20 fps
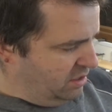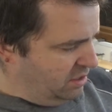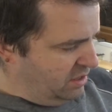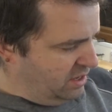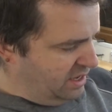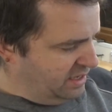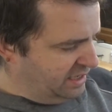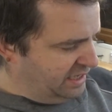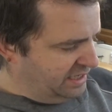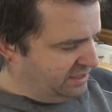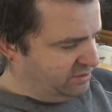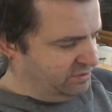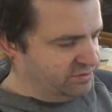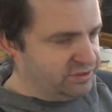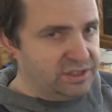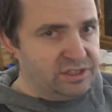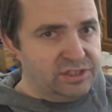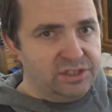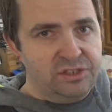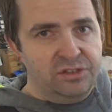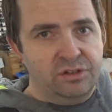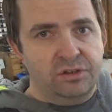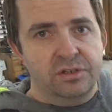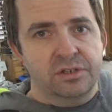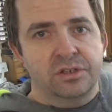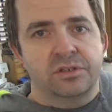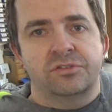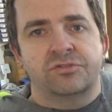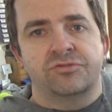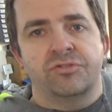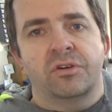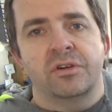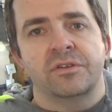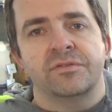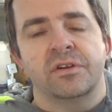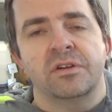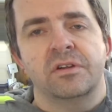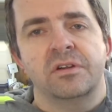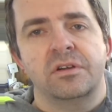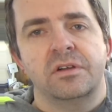And again, this is not a
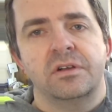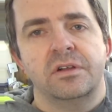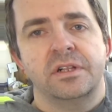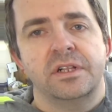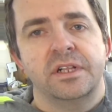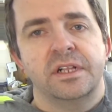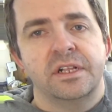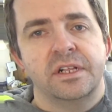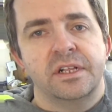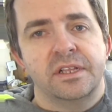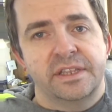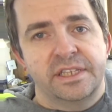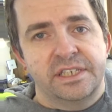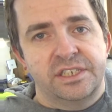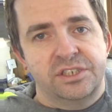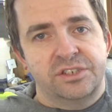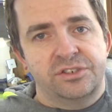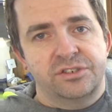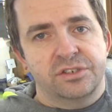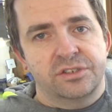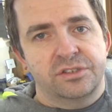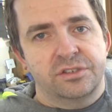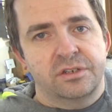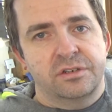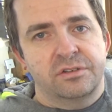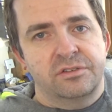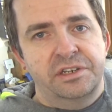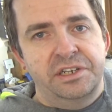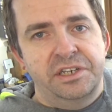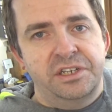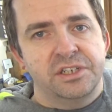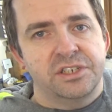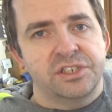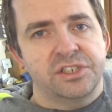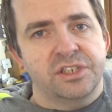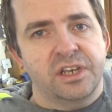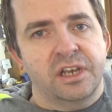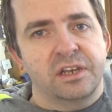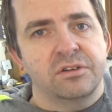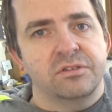driver. This is just a linear
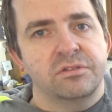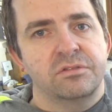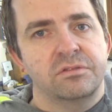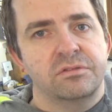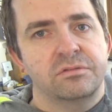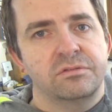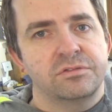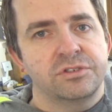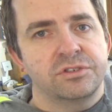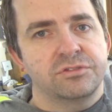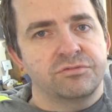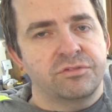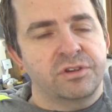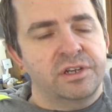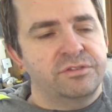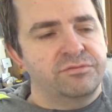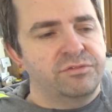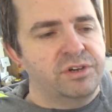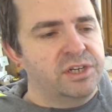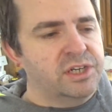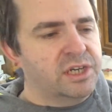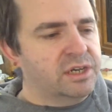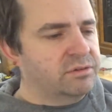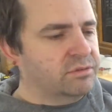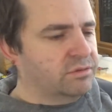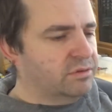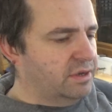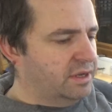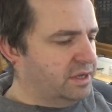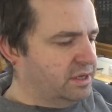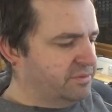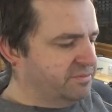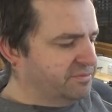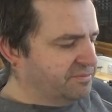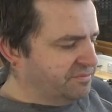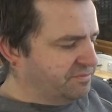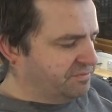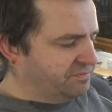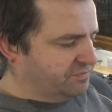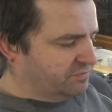scale screen readout.
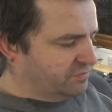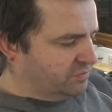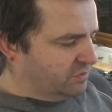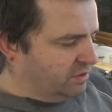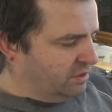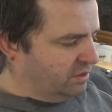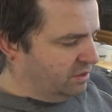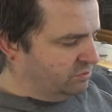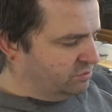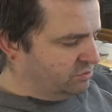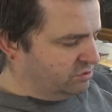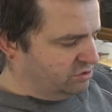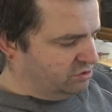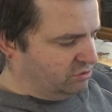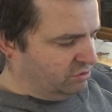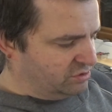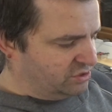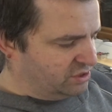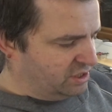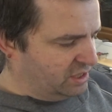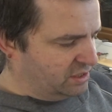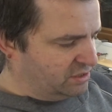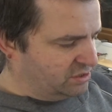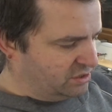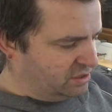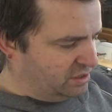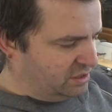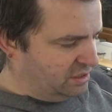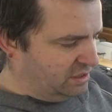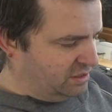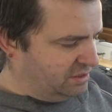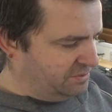So it's not CNC.